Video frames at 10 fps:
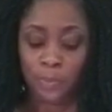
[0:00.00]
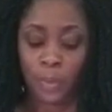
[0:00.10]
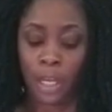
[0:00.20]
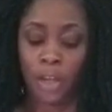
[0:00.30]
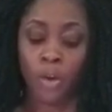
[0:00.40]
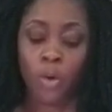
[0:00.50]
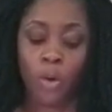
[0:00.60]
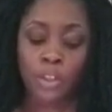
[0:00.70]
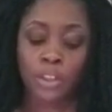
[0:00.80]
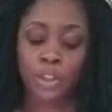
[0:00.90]
And of
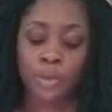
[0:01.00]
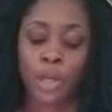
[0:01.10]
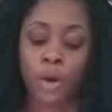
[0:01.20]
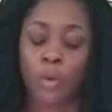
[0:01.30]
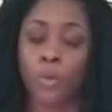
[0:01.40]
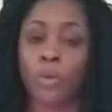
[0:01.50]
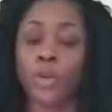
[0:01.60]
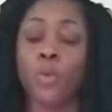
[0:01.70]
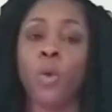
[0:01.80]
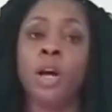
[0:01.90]
course,
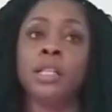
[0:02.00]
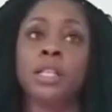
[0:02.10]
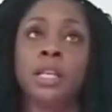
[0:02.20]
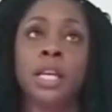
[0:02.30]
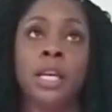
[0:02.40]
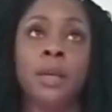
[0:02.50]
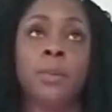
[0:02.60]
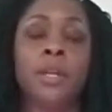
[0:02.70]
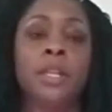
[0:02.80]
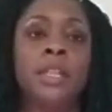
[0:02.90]
you want to
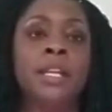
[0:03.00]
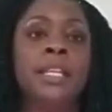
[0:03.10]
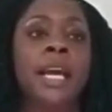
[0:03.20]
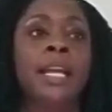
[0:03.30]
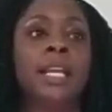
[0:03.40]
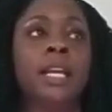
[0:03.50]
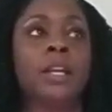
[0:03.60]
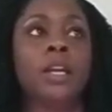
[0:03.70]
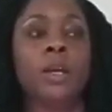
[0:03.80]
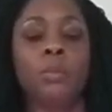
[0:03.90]
keep the
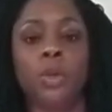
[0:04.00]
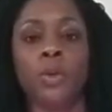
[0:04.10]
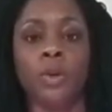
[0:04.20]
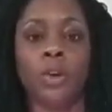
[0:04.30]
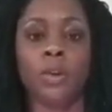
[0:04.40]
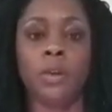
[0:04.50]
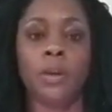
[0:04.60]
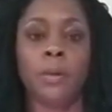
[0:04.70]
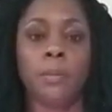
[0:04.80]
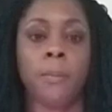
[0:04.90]
dating pure
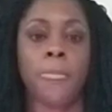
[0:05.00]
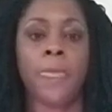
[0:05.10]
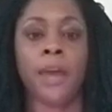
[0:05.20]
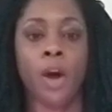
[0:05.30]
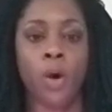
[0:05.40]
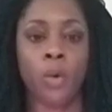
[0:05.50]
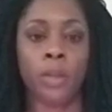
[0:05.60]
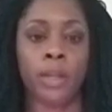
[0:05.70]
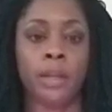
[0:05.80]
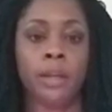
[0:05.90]
and
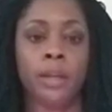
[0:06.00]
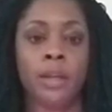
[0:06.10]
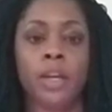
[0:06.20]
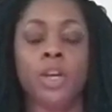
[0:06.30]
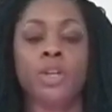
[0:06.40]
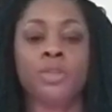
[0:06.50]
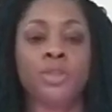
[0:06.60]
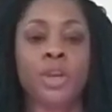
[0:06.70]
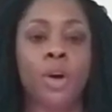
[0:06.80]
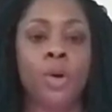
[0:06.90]
holy.
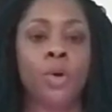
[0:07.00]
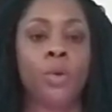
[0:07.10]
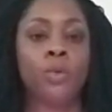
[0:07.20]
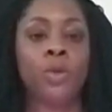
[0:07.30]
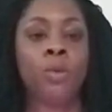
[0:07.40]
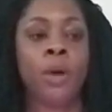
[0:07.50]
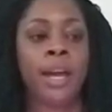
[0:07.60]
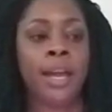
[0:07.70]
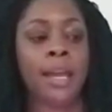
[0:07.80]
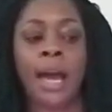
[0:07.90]
So the
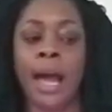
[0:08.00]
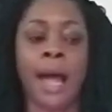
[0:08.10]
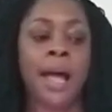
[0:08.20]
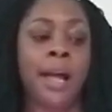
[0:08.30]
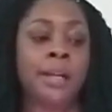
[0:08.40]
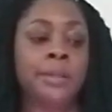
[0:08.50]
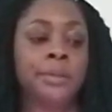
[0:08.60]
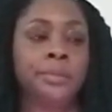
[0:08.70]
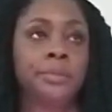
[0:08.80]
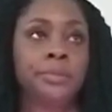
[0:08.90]
way I
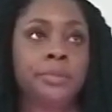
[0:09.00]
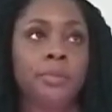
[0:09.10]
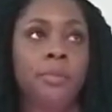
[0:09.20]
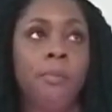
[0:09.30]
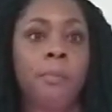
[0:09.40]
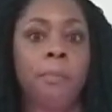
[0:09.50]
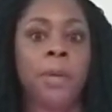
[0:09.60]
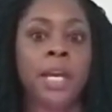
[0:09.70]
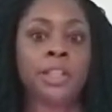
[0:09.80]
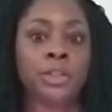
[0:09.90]

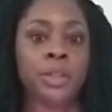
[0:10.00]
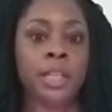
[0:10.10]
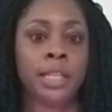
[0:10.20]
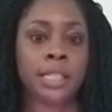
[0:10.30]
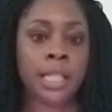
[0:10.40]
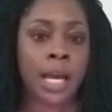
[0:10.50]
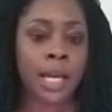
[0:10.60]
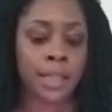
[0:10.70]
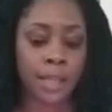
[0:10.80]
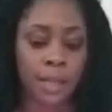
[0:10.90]
picture it is
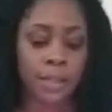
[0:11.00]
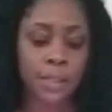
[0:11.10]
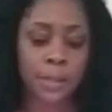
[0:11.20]
like this,